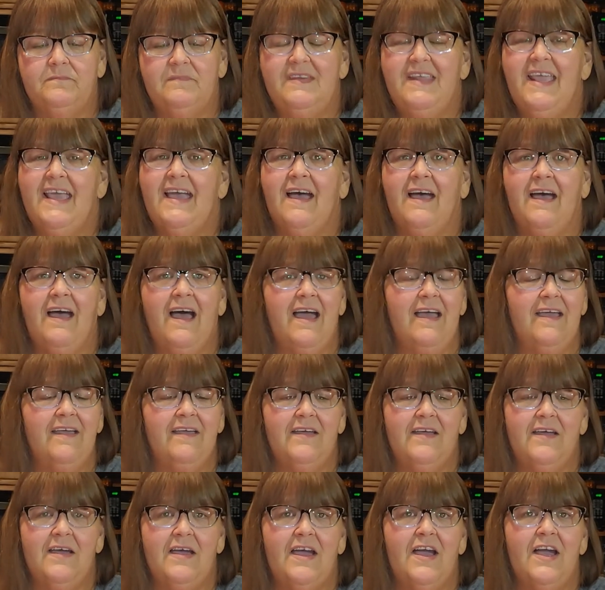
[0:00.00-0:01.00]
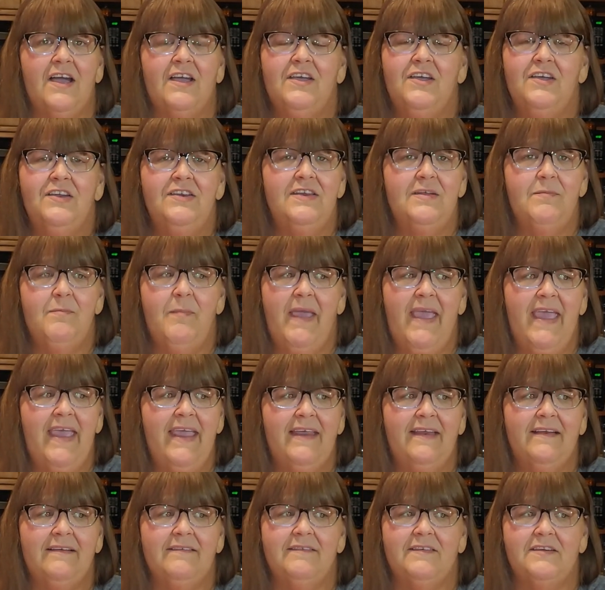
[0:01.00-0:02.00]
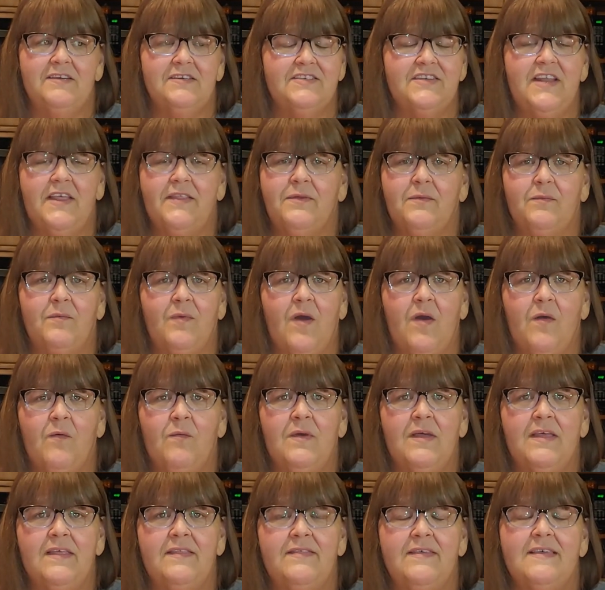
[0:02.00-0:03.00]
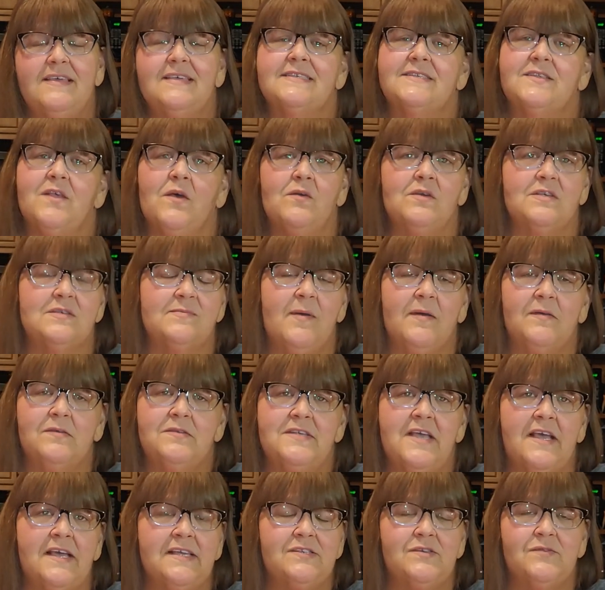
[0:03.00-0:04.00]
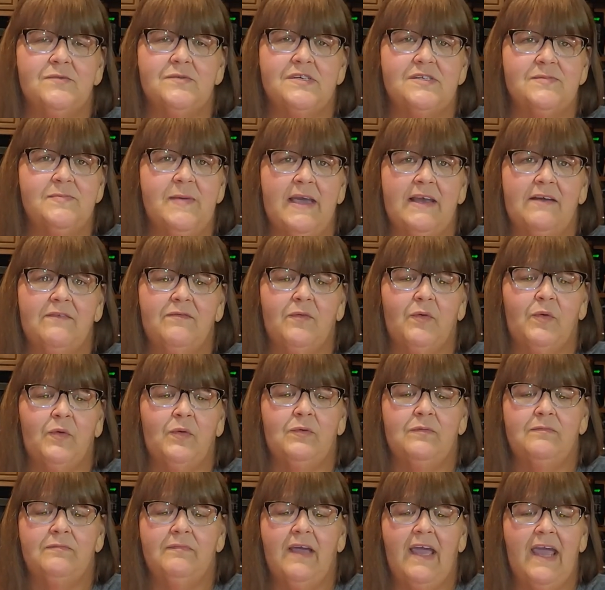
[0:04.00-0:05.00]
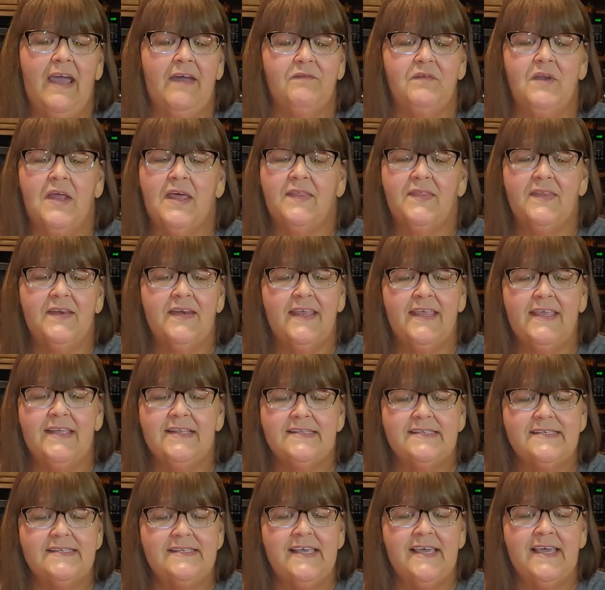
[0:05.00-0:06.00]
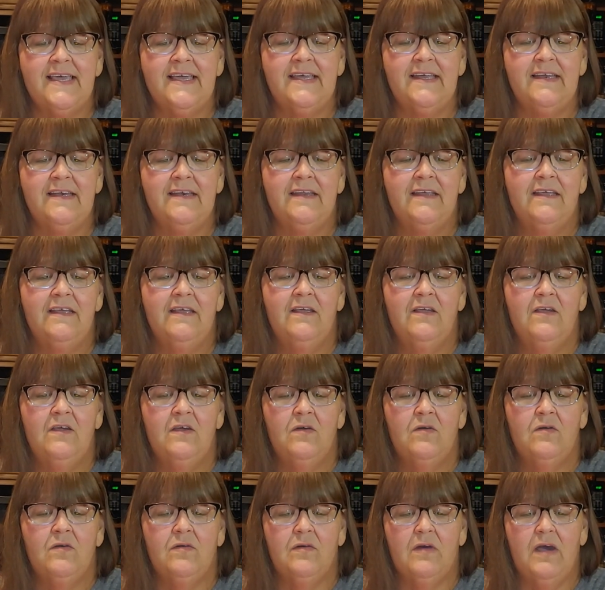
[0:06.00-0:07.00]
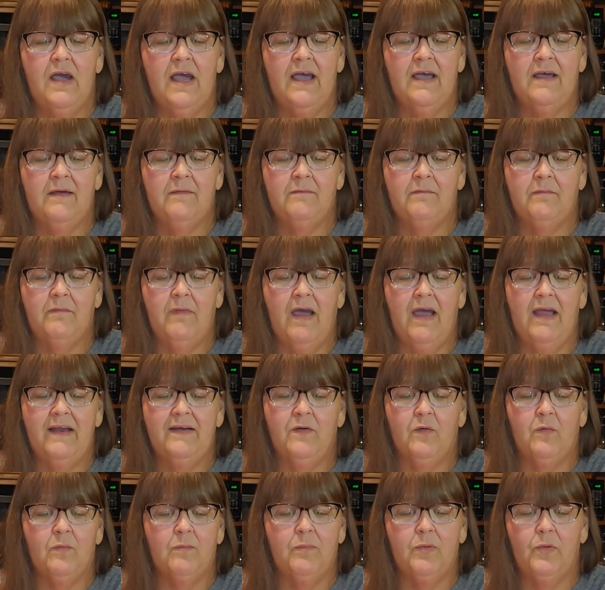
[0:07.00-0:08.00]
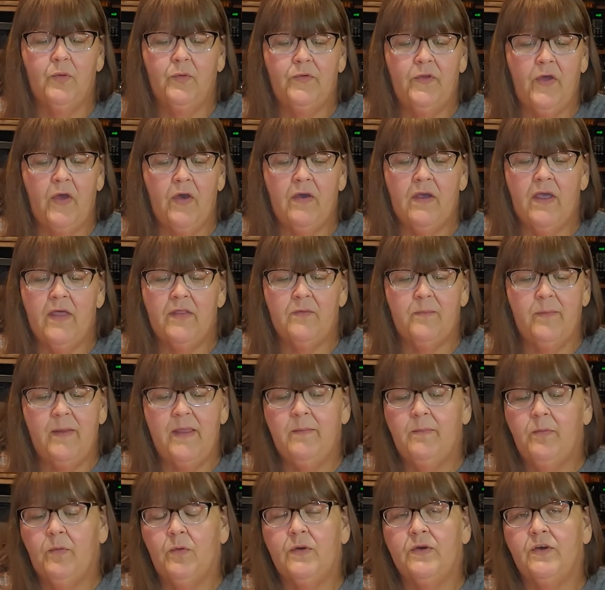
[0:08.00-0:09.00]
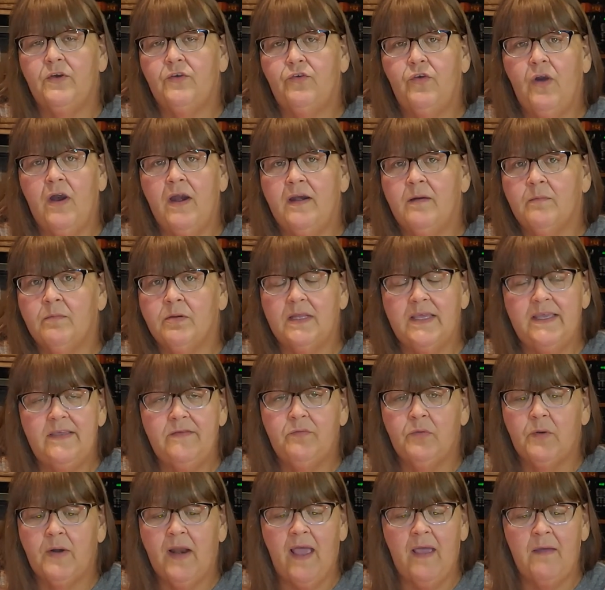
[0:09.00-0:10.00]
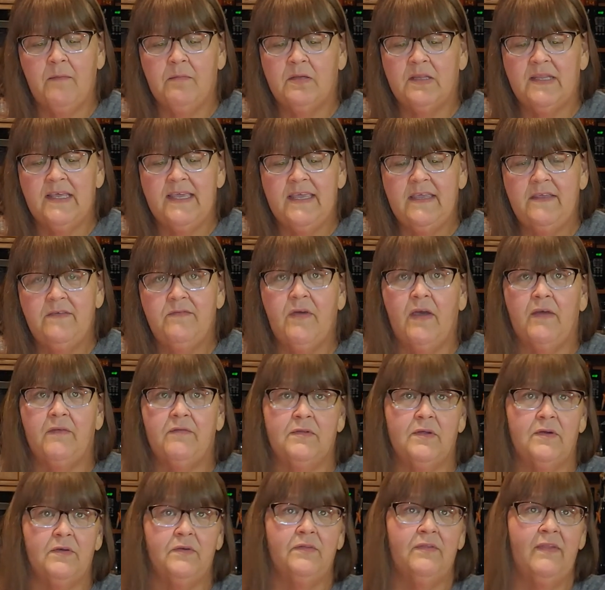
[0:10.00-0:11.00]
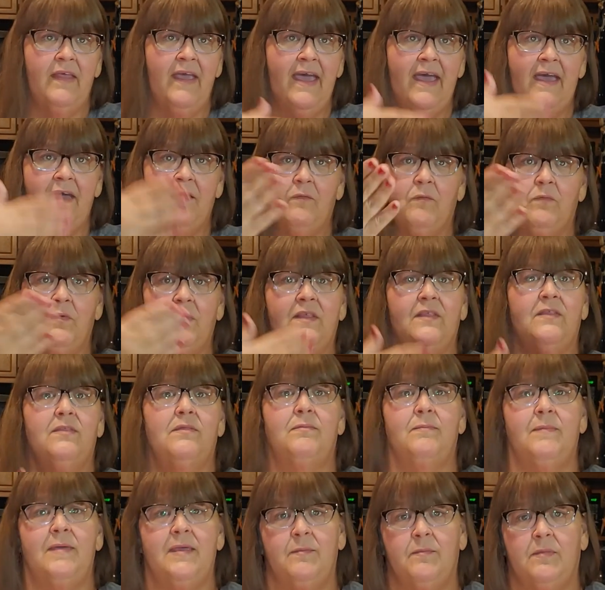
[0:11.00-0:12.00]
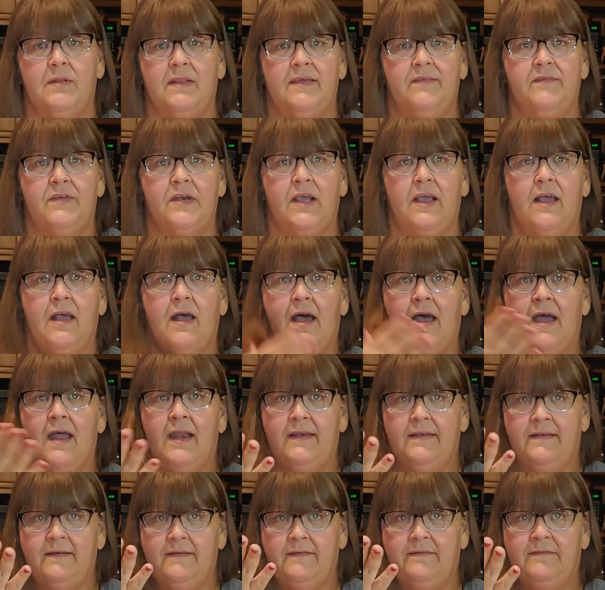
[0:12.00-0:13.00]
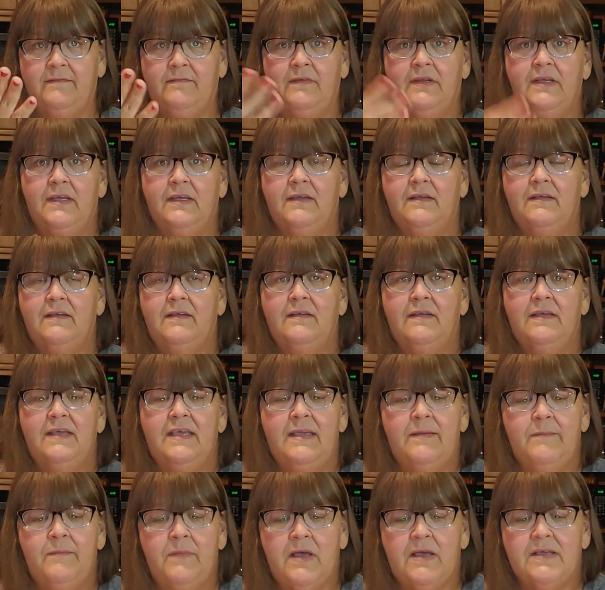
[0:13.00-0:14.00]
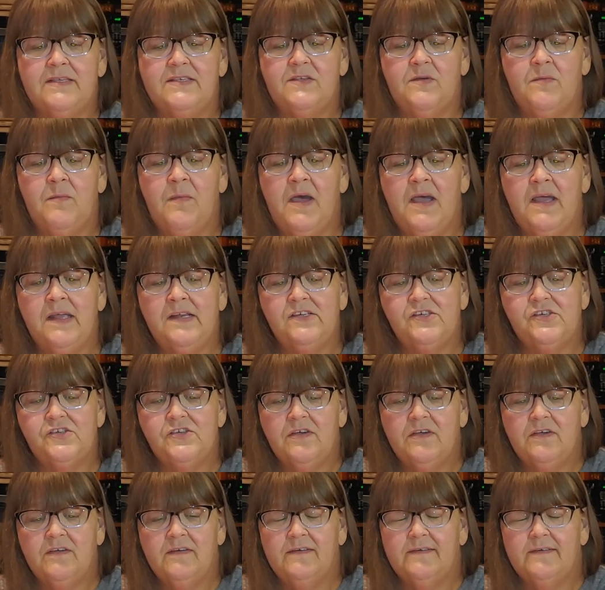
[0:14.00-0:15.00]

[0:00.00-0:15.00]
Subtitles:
yeah, a good debate, there's nothing wrong with, as long as both sides are respectful. I have nothing against that. I don't bulldog other people into trying to believe what I believe. I've learned that with me believing in God and him not so much.